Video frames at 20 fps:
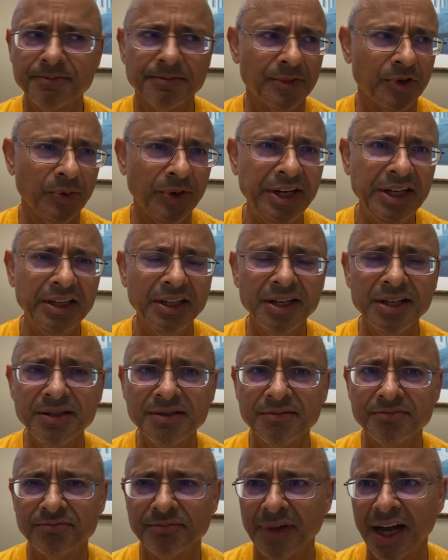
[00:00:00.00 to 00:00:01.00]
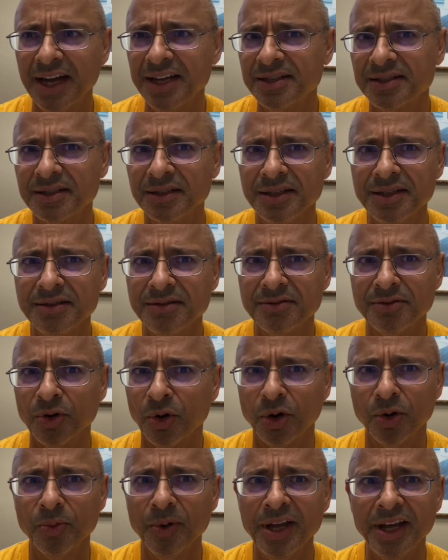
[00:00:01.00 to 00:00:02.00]
Greenland, Iceland,
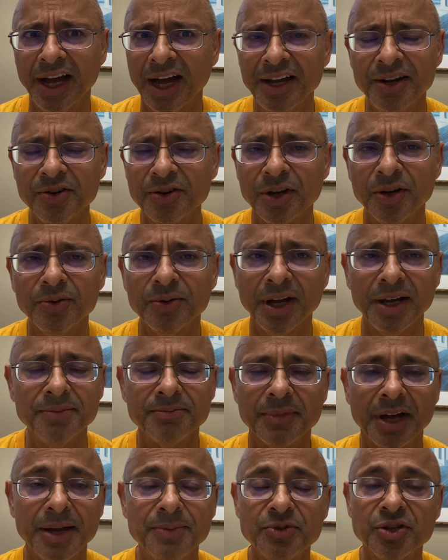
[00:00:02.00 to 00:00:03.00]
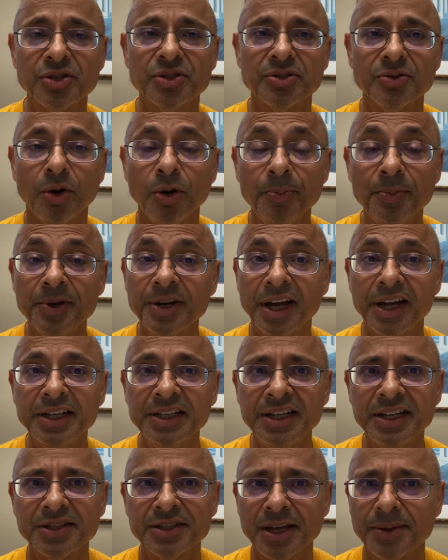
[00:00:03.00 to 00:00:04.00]
Norway? I don't know. I'm just open to
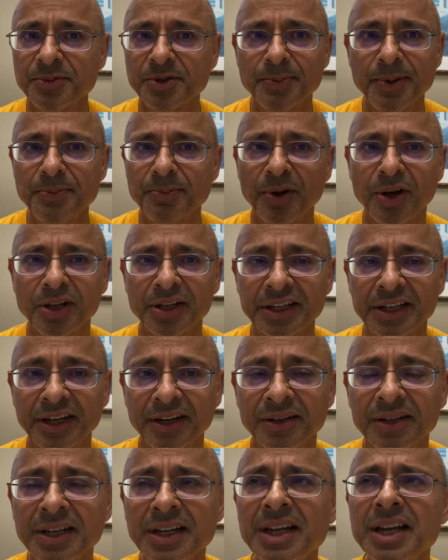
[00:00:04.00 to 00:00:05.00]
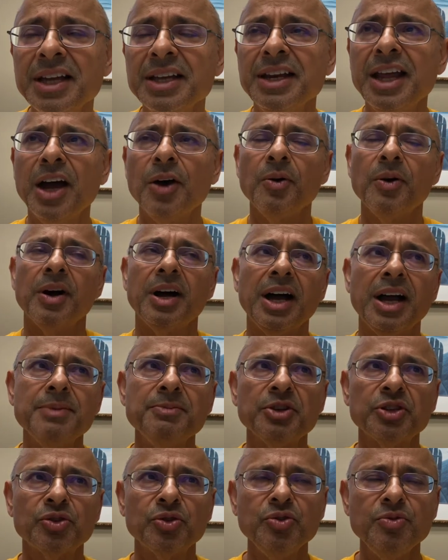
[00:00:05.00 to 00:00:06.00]
ideas. I'm spitballing here. Now,
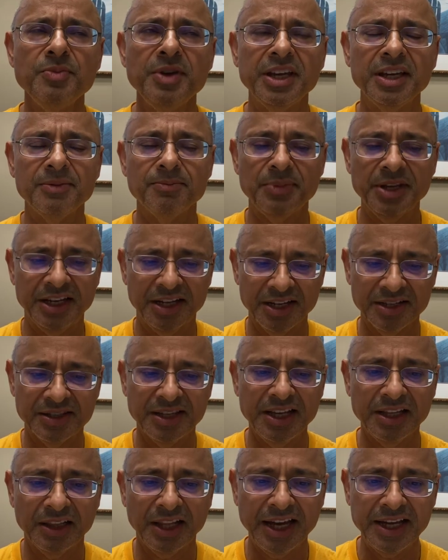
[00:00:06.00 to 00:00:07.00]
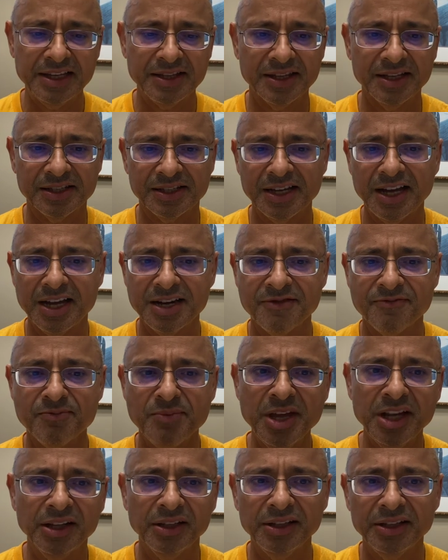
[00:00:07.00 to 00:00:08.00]
I'm assuming because they like this kind of
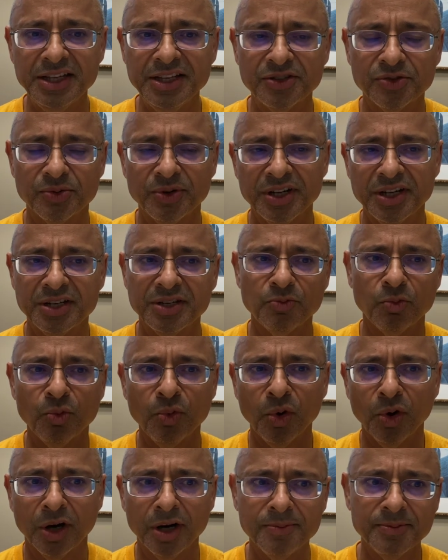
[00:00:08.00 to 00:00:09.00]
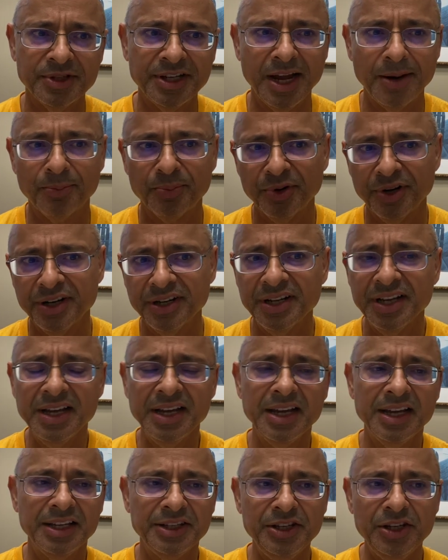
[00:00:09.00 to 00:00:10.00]
Middle Eastern, warm, temperate,
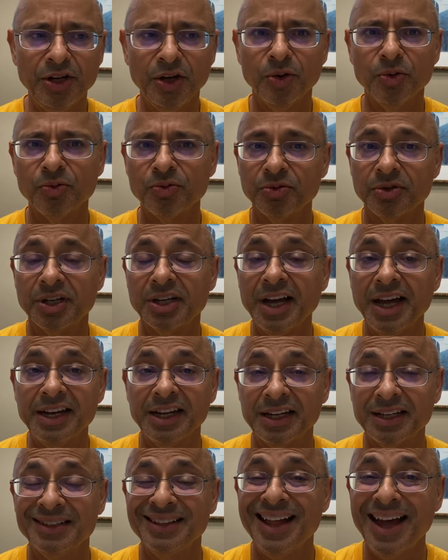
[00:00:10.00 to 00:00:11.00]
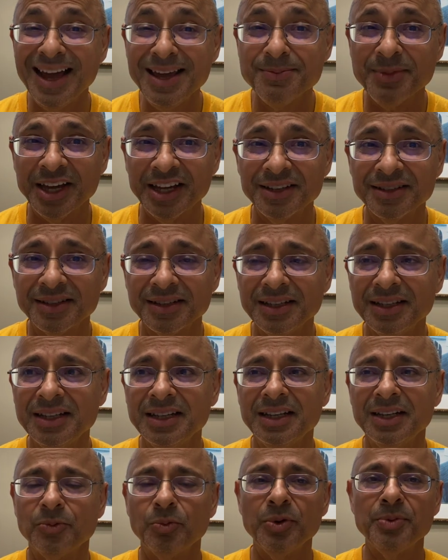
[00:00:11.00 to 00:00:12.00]
you know, kind of climate,
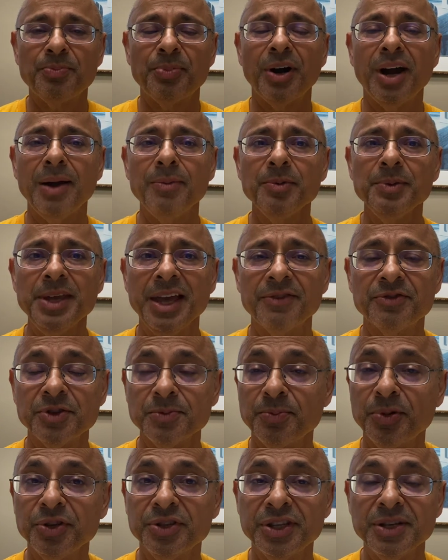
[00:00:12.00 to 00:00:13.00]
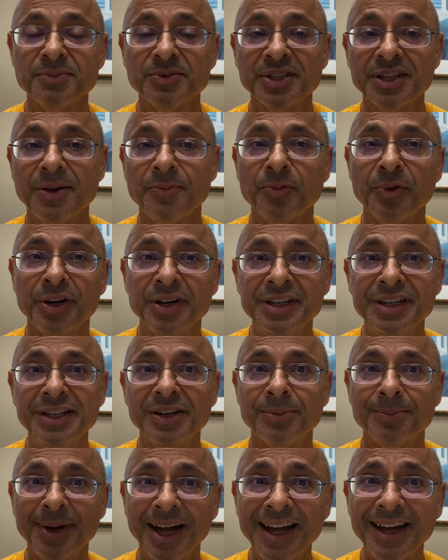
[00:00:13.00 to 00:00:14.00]
we probably have to put them somewhere
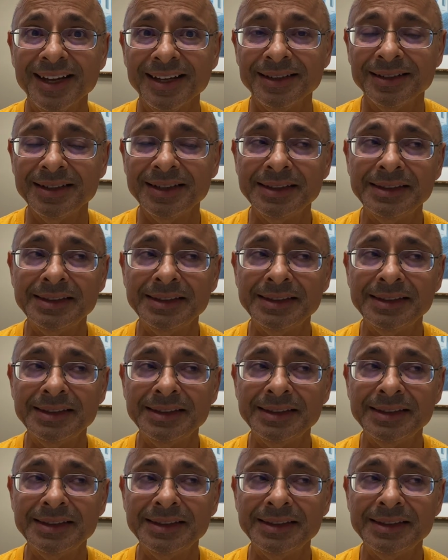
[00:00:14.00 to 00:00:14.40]
nearby.